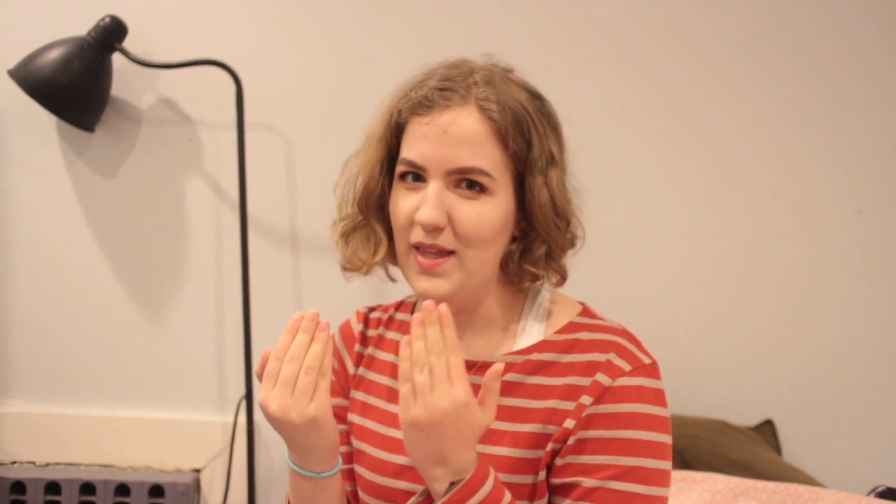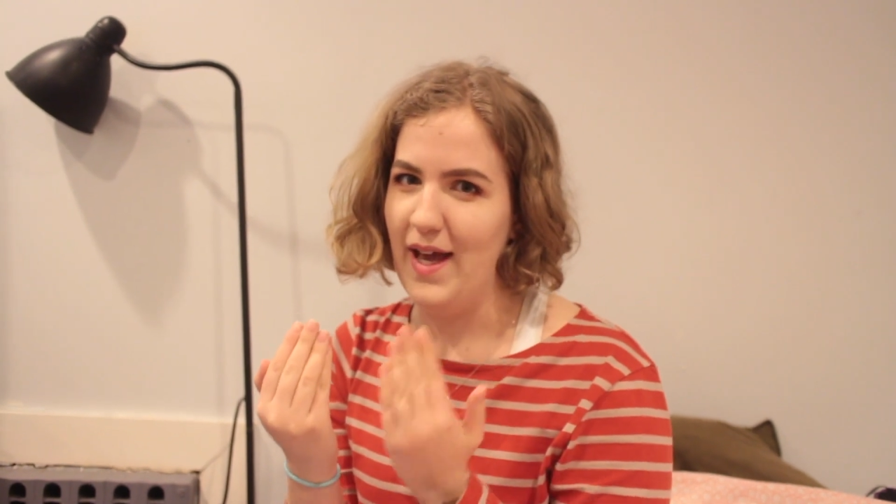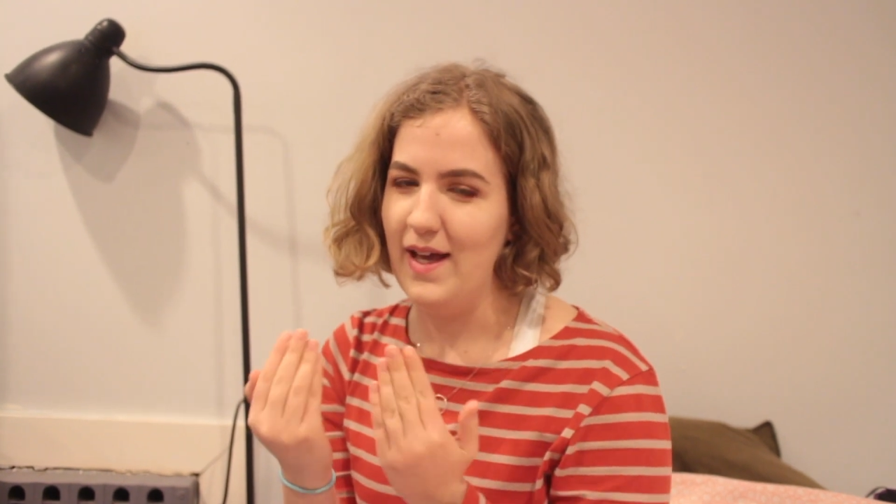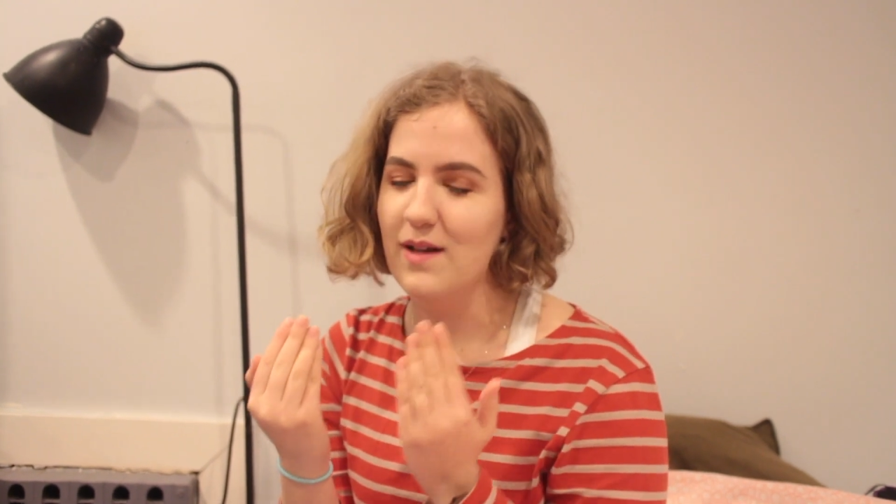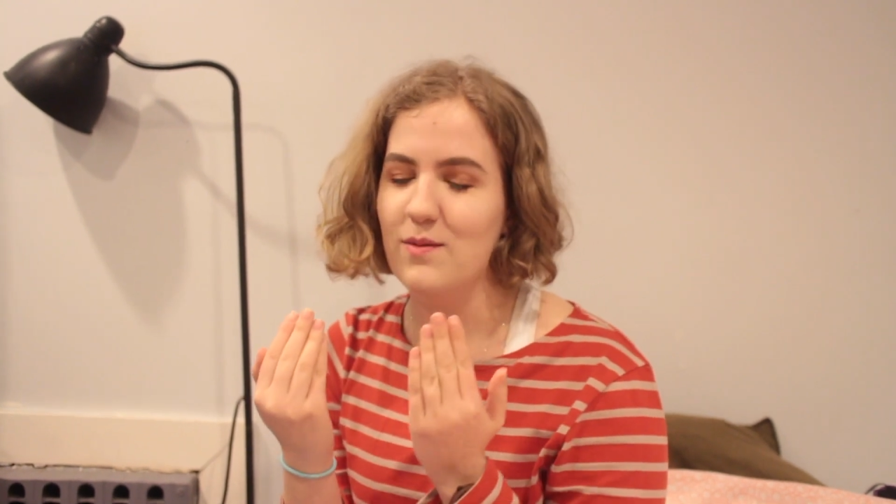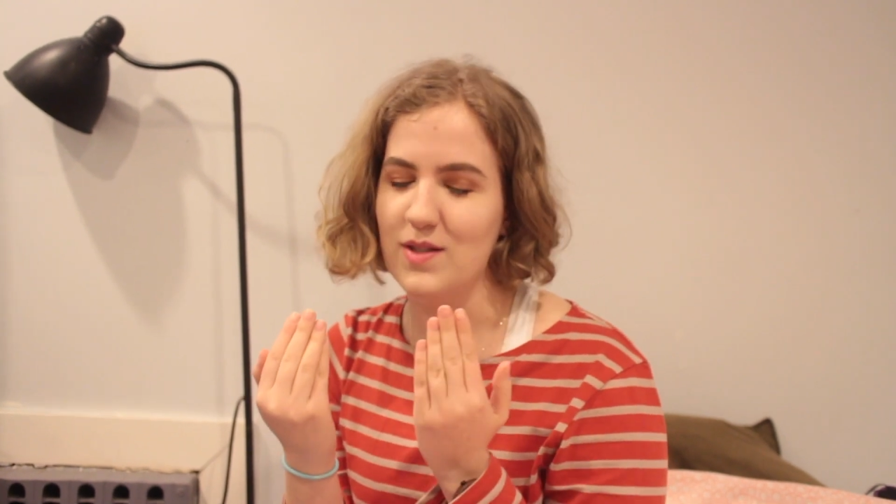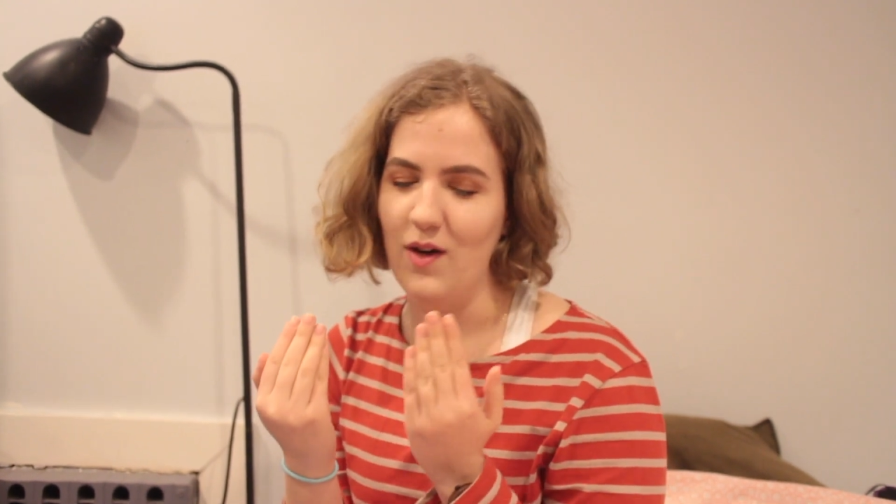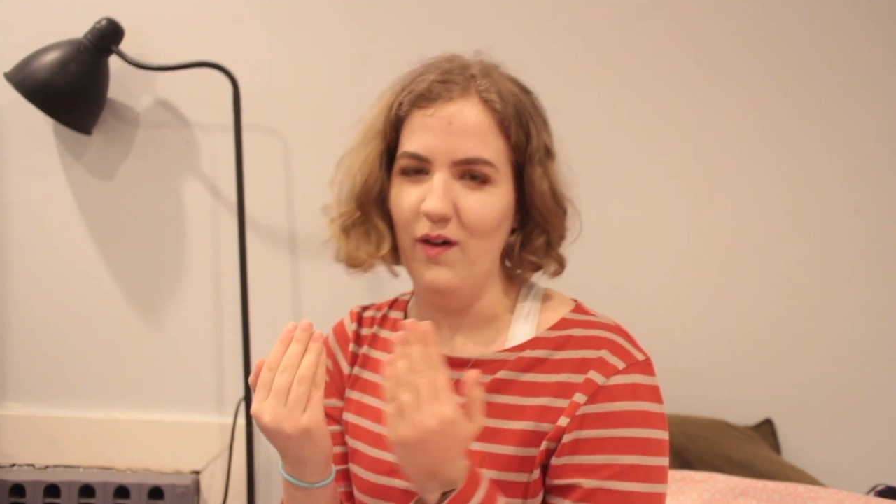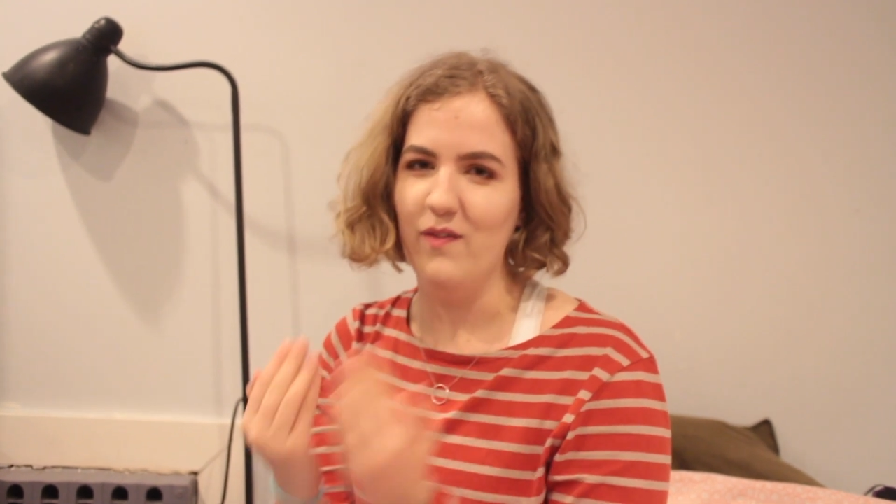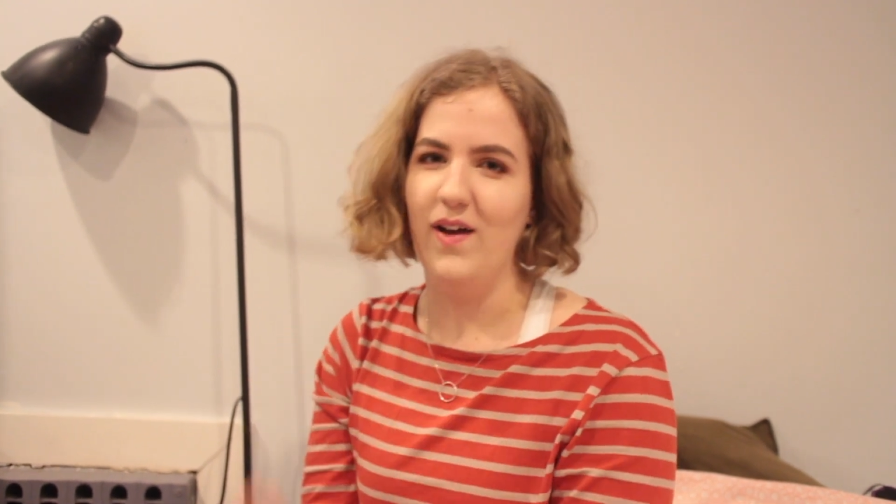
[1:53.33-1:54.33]
there. It was
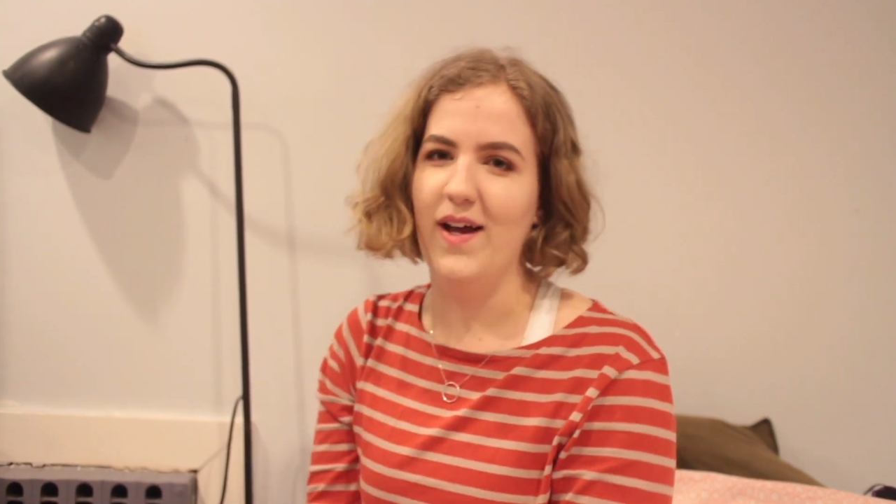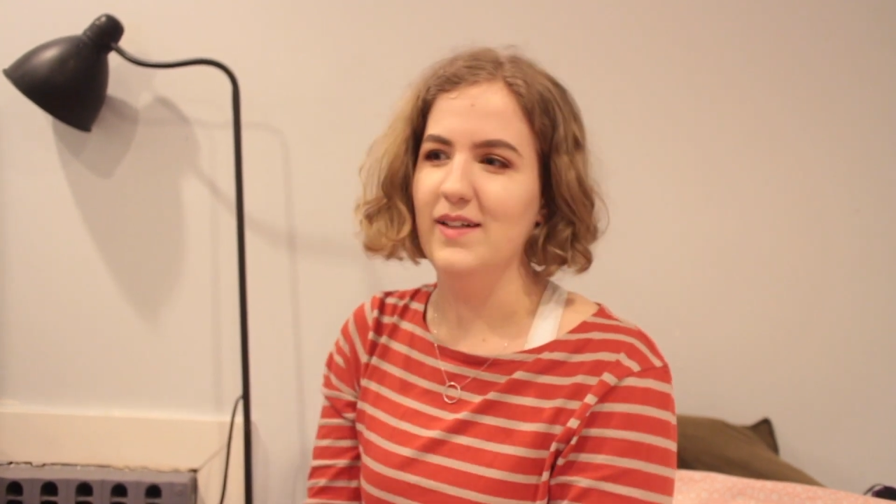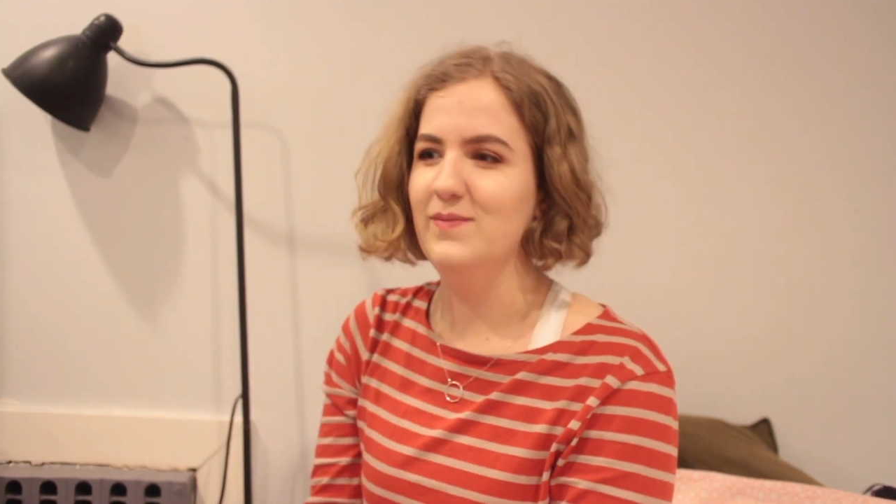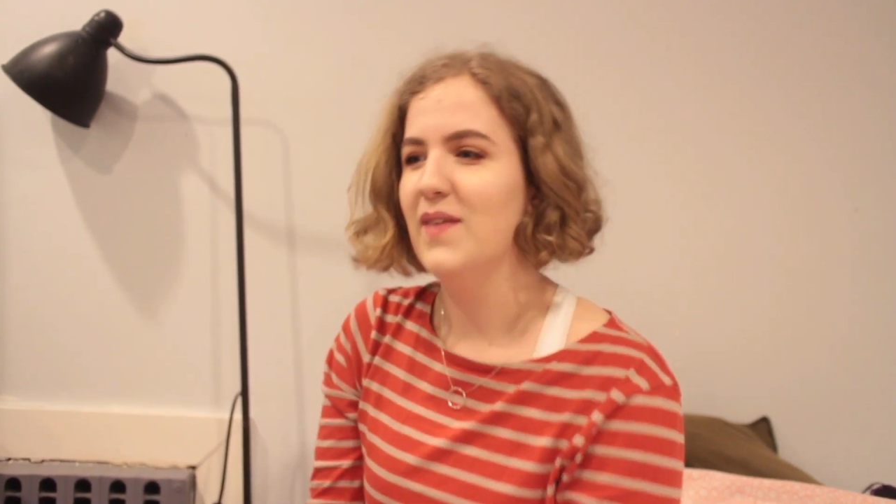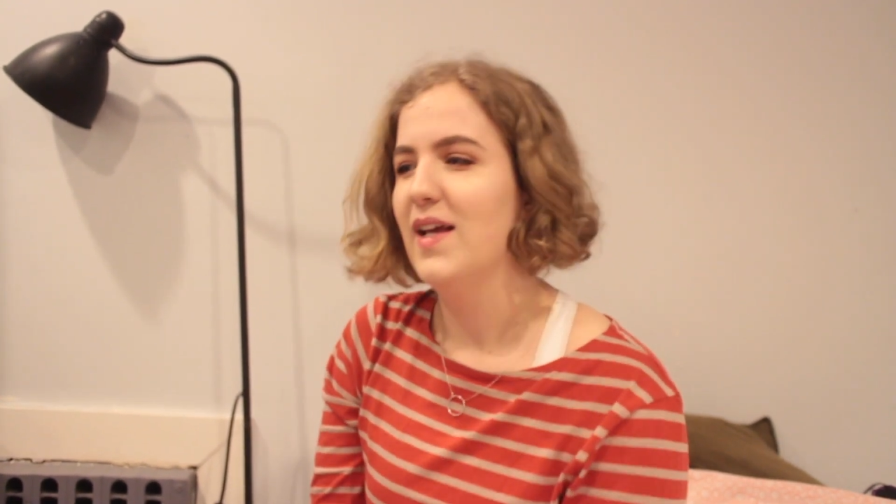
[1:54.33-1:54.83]
horrifying.